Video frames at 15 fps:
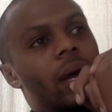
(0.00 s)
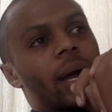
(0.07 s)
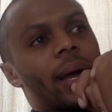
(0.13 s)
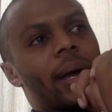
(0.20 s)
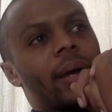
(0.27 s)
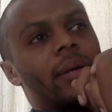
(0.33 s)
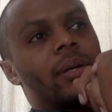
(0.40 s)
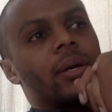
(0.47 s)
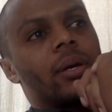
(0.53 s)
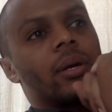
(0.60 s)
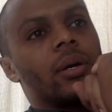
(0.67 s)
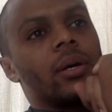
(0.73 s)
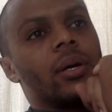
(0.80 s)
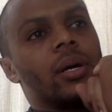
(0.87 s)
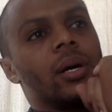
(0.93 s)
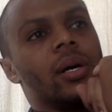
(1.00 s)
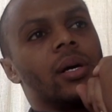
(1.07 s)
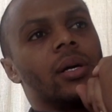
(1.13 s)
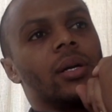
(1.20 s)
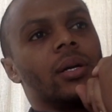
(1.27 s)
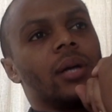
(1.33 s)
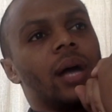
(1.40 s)
And
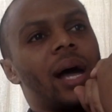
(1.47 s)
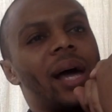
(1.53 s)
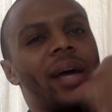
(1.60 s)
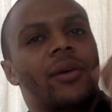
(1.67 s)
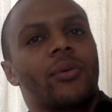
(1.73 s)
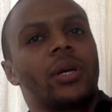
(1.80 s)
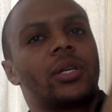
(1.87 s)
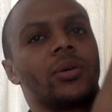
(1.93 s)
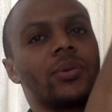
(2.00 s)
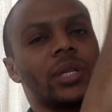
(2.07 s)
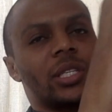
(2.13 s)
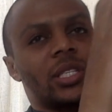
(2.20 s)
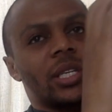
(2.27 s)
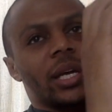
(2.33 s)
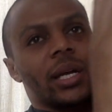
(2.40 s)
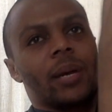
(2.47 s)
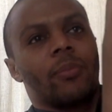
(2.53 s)
I agree to an extent.